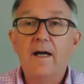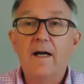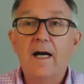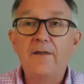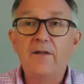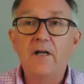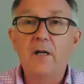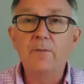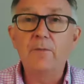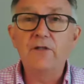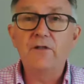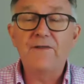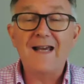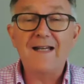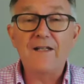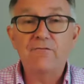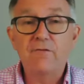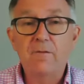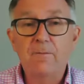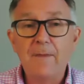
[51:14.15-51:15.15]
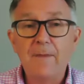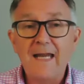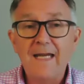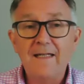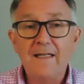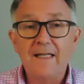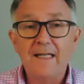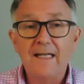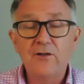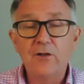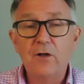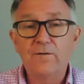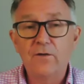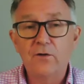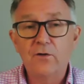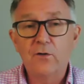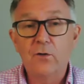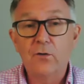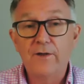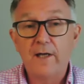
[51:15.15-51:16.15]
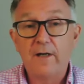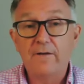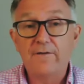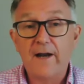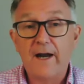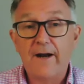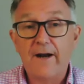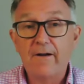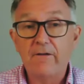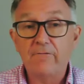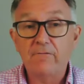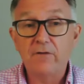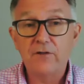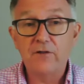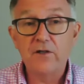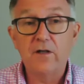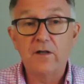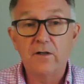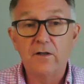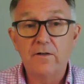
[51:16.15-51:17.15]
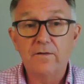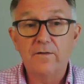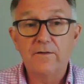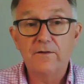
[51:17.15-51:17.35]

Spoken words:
And the numbers of eggs remaining is often called the ovarian reserve,